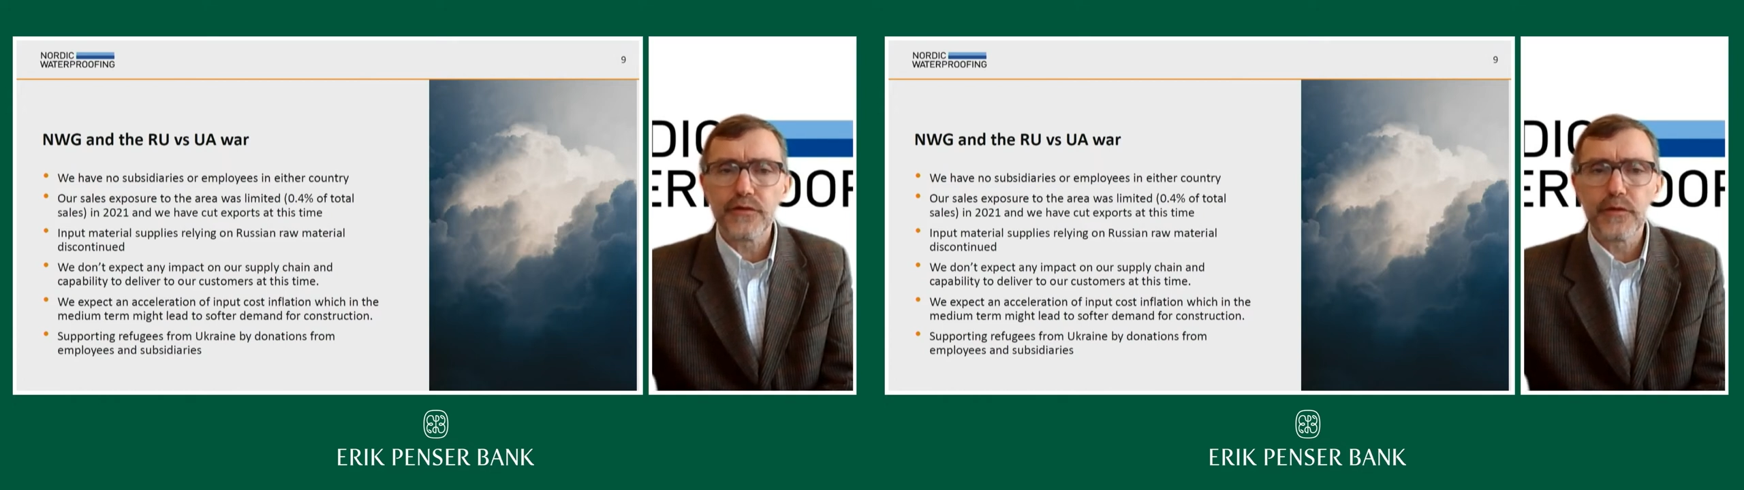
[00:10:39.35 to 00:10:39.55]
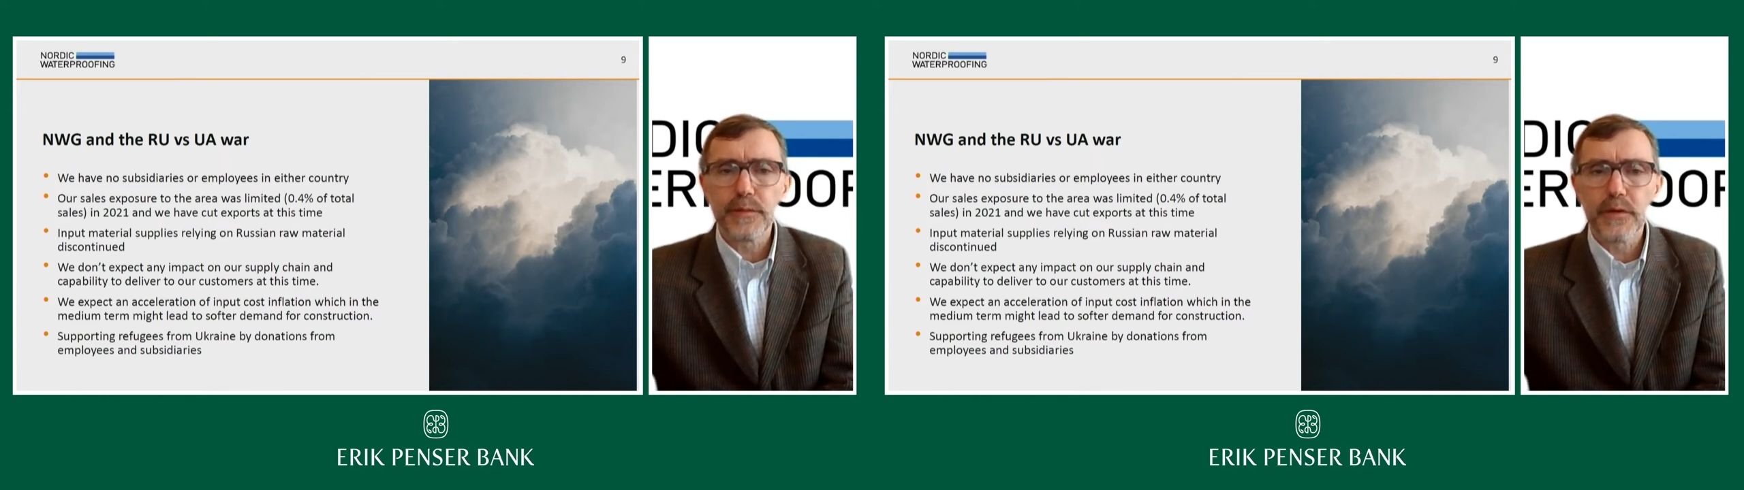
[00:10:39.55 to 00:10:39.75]

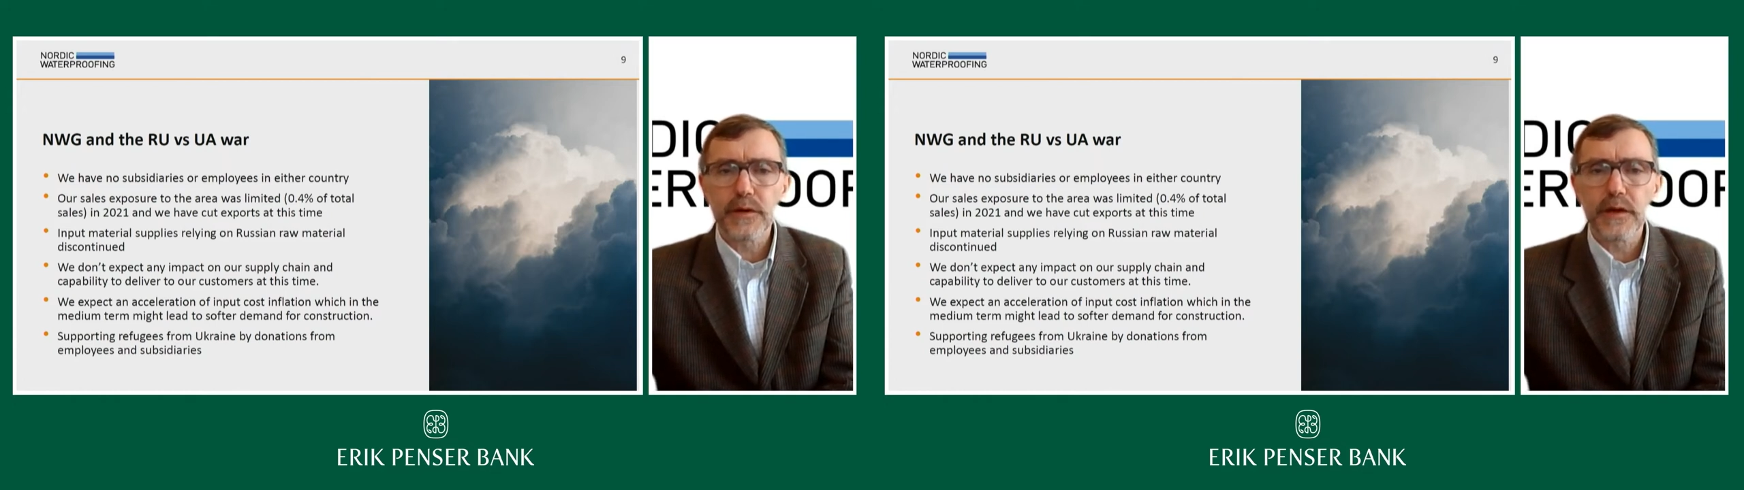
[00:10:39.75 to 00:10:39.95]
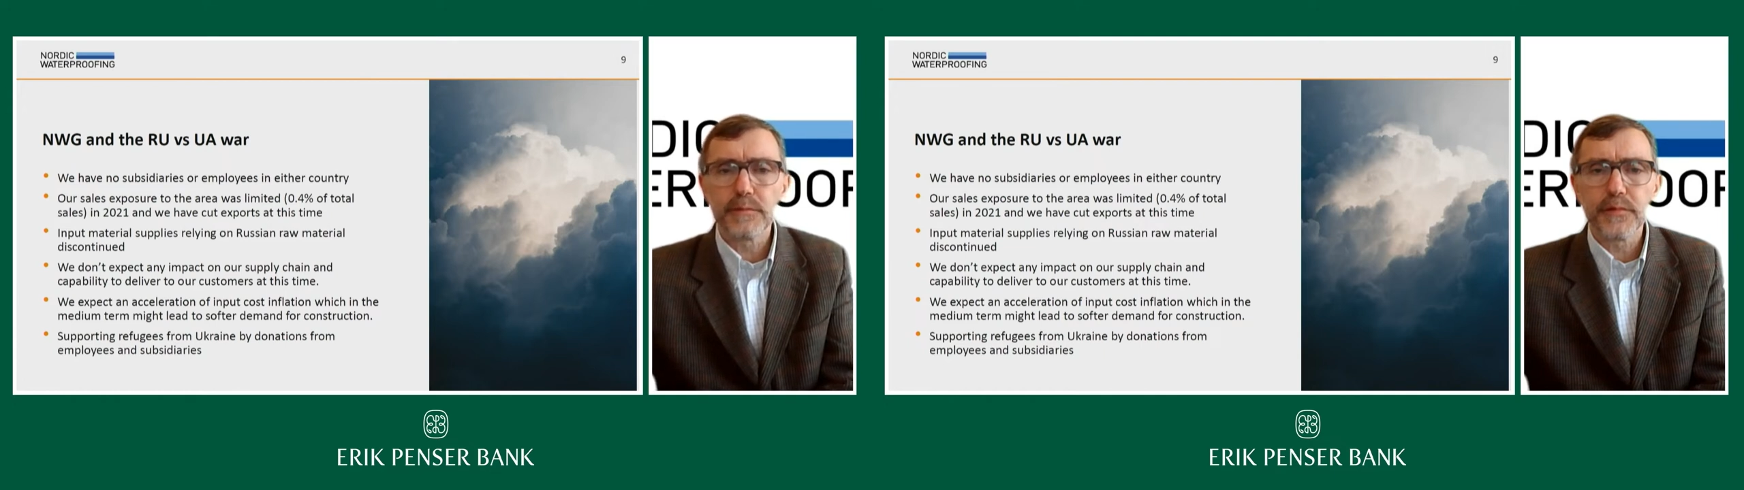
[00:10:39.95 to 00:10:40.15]
from our
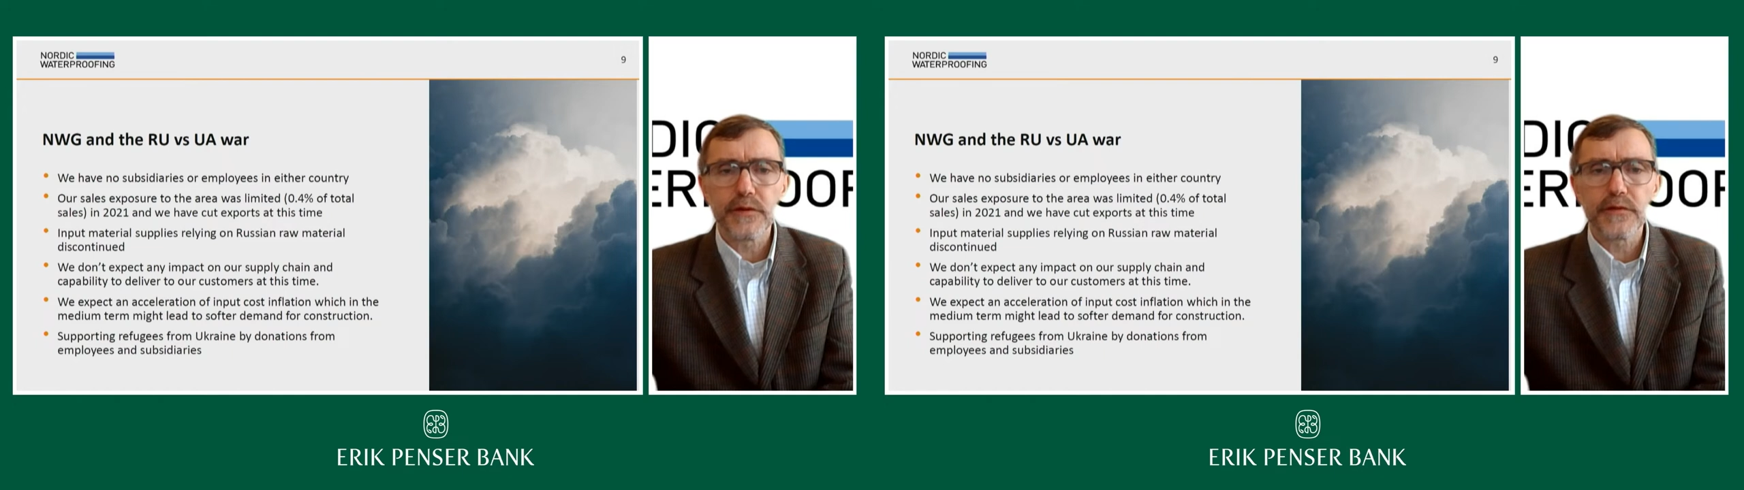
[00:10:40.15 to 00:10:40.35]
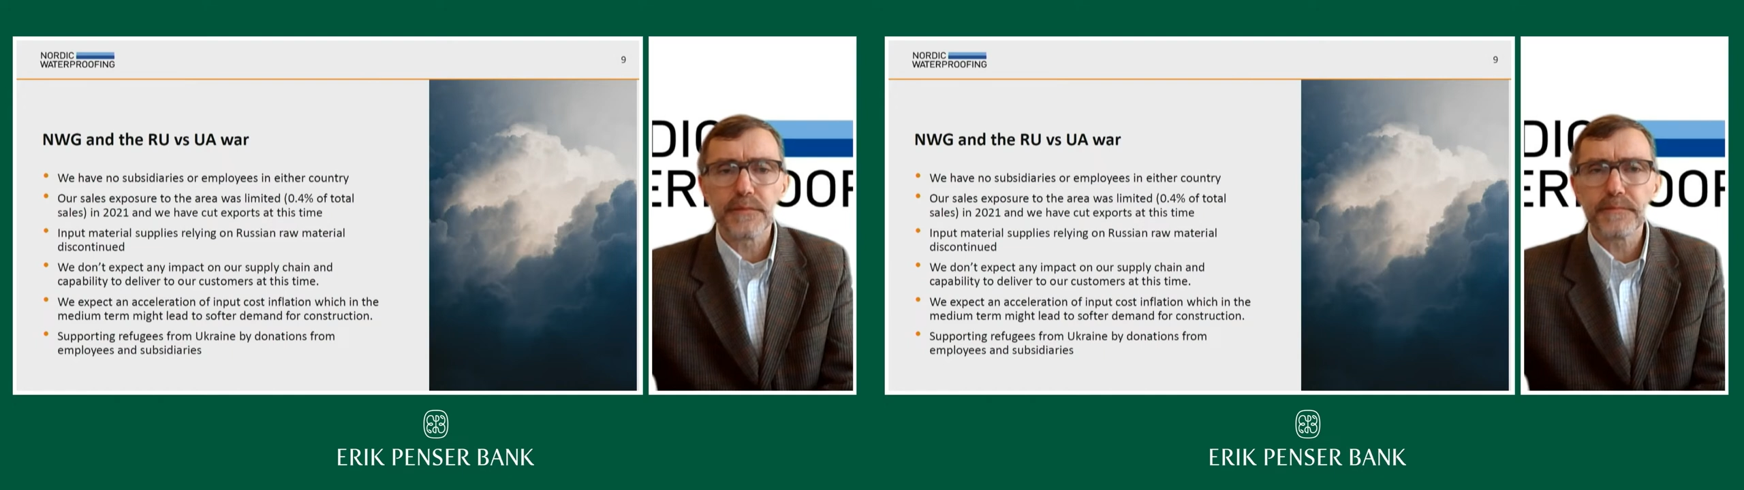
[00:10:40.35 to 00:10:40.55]

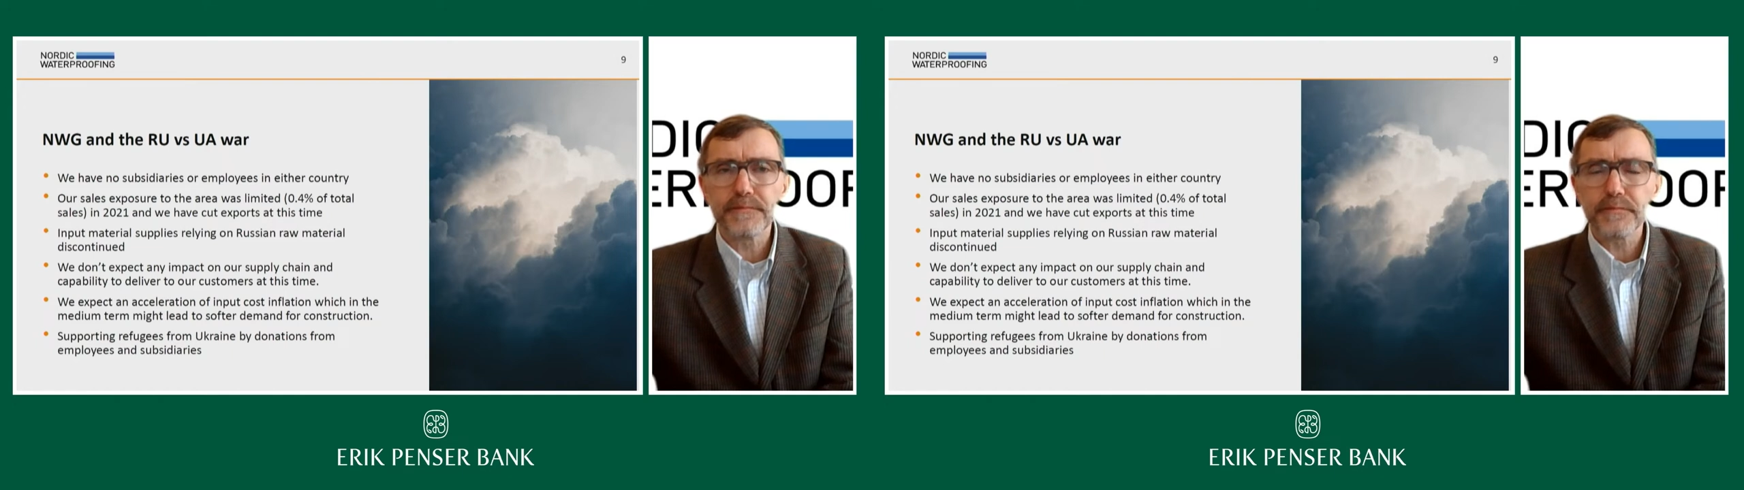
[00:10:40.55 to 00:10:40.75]
companies.